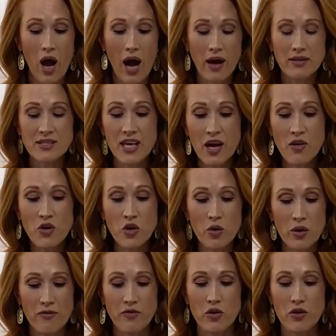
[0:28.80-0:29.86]
I'll tell you,
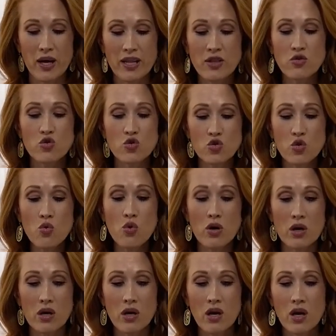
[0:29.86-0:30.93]
if you're in the
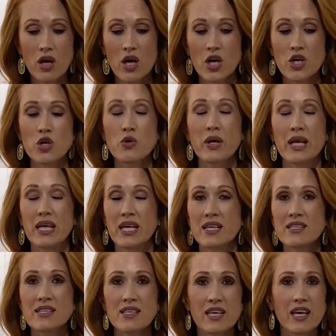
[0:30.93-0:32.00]
store, you can
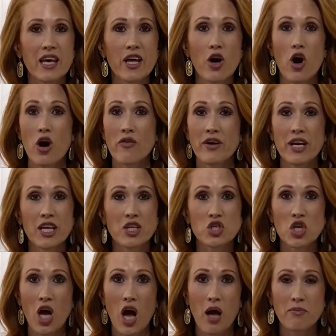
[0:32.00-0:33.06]
easily get already
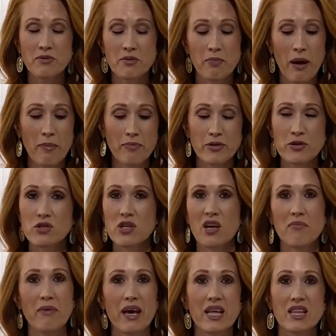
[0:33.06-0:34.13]
chopped peppers
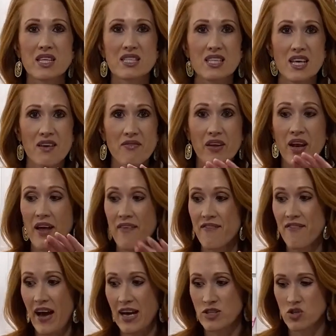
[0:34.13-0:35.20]
and make this even
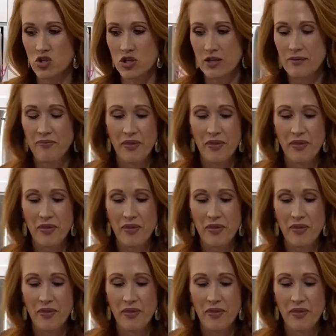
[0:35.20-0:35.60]
faster.